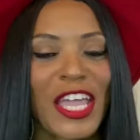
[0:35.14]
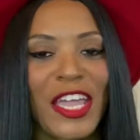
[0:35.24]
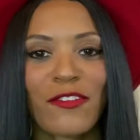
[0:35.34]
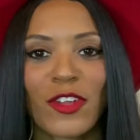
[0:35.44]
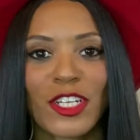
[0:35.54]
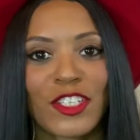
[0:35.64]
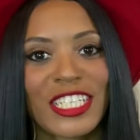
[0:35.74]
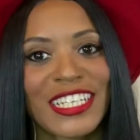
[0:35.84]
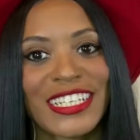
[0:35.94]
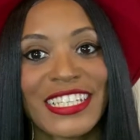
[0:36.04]
If you're
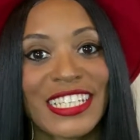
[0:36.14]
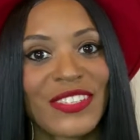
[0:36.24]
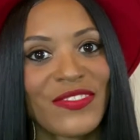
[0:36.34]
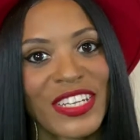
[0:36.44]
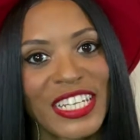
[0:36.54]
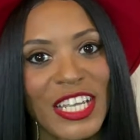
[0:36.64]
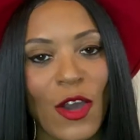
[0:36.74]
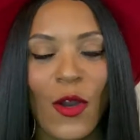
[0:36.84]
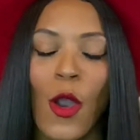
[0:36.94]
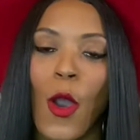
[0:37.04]
interested in this
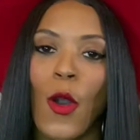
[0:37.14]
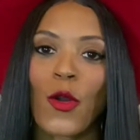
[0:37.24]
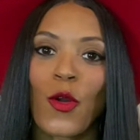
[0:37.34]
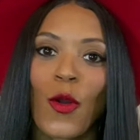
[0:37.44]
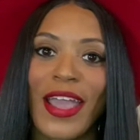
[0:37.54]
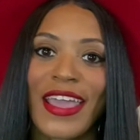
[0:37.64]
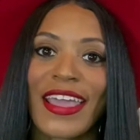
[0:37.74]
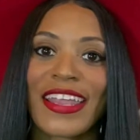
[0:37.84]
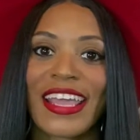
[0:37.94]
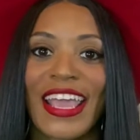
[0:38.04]
video, go
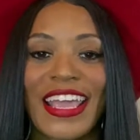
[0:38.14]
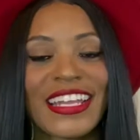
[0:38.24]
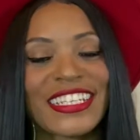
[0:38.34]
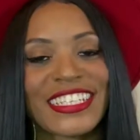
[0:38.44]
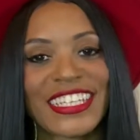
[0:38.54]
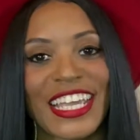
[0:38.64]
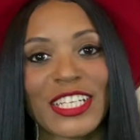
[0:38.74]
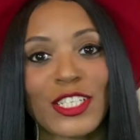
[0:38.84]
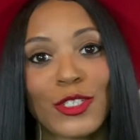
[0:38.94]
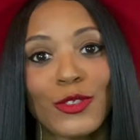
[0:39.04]
ahead and stay
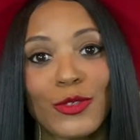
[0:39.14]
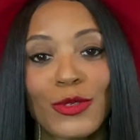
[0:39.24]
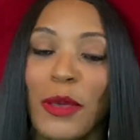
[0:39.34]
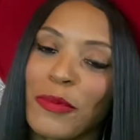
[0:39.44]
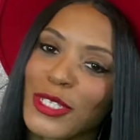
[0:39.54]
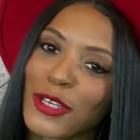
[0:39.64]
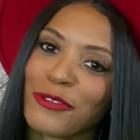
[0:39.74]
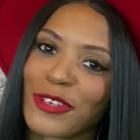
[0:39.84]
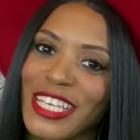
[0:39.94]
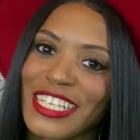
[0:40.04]
tuned. But don't
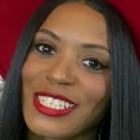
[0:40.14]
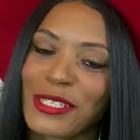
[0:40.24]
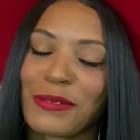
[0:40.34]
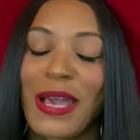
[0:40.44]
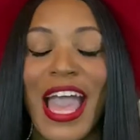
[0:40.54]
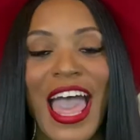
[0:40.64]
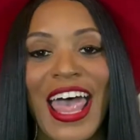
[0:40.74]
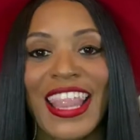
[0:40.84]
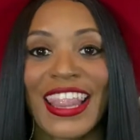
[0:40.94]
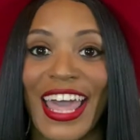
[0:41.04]
forget to
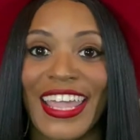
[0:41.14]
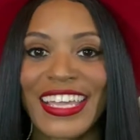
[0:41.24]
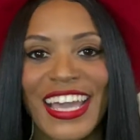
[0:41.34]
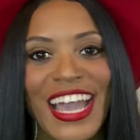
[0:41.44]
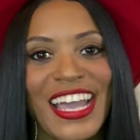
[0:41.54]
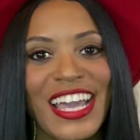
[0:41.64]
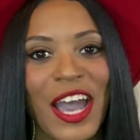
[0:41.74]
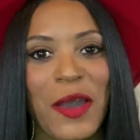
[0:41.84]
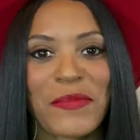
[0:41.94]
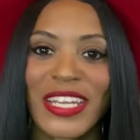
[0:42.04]
like,
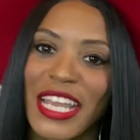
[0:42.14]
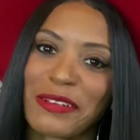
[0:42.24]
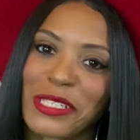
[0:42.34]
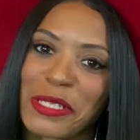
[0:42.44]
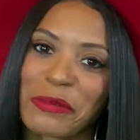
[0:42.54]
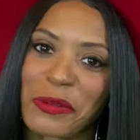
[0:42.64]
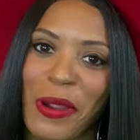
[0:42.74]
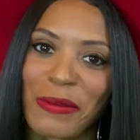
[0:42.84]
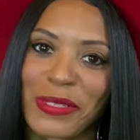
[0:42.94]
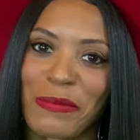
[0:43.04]
comment, and
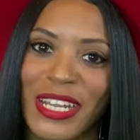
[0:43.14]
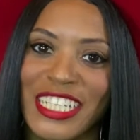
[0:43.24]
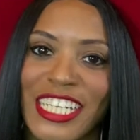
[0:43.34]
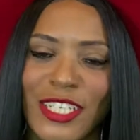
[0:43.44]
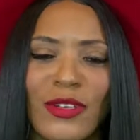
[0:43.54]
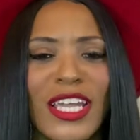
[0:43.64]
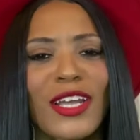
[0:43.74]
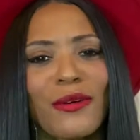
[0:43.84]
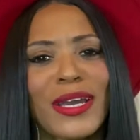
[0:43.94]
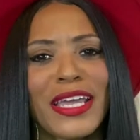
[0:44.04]
subscribe to my channel. And
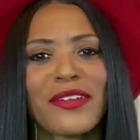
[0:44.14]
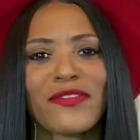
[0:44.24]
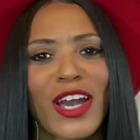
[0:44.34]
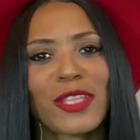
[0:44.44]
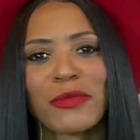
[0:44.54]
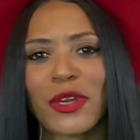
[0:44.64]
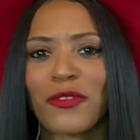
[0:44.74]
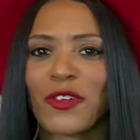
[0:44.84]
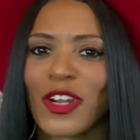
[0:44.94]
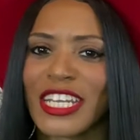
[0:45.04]
go ahead and follow me
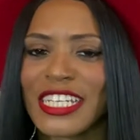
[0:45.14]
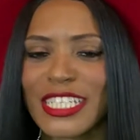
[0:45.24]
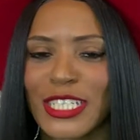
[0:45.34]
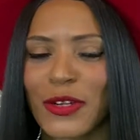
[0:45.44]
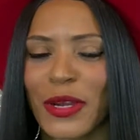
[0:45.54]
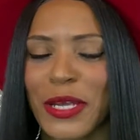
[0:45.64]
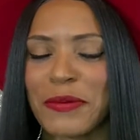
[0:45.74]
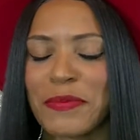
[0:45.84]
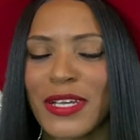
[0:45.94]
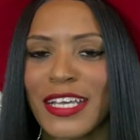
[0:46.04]
over on
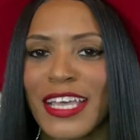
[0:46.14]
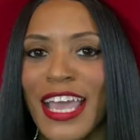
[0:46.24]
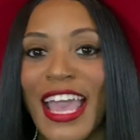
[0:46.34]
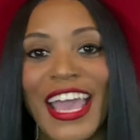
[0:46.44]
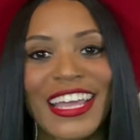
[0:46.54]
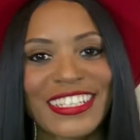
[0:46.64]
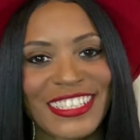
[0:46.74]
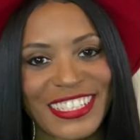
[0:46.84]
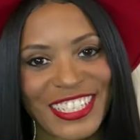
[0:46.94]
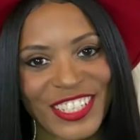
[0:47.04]
Instagram at
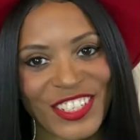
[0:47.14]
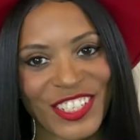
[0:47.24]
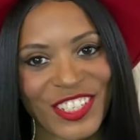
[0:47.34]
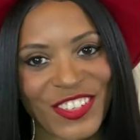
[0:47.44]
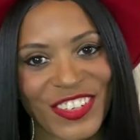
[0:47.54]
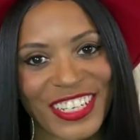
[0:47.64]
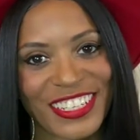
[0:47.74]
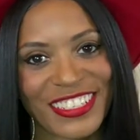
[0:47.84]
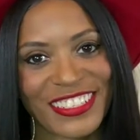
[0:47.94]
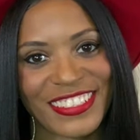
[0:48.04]
CG on Trend.
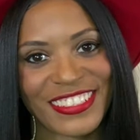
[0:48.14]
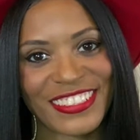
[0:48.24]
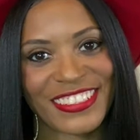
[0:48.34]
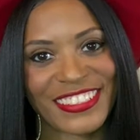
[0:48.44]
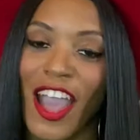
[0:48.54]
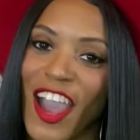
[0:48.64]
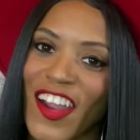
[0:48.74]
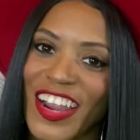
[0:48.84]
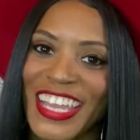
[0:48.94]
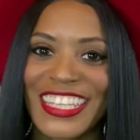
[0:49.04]
All
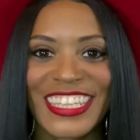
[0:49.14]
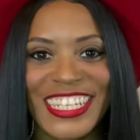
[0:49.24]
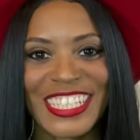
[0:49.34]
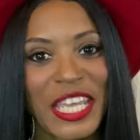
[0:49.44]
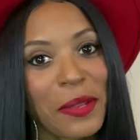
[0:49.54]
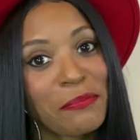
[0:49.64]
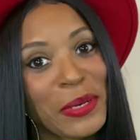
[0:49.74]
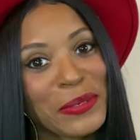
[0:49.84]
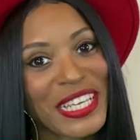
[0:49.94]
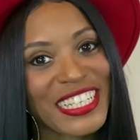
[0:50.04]
right, let's get
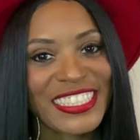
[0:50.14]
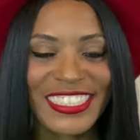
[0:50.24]
booted.